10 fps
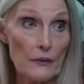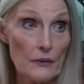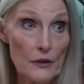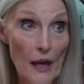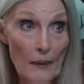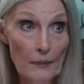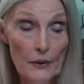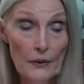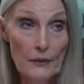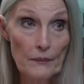
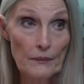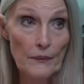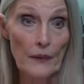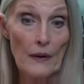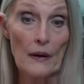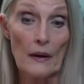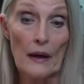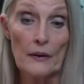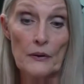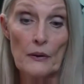chapter,
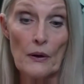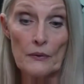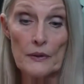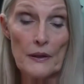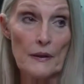can you go to the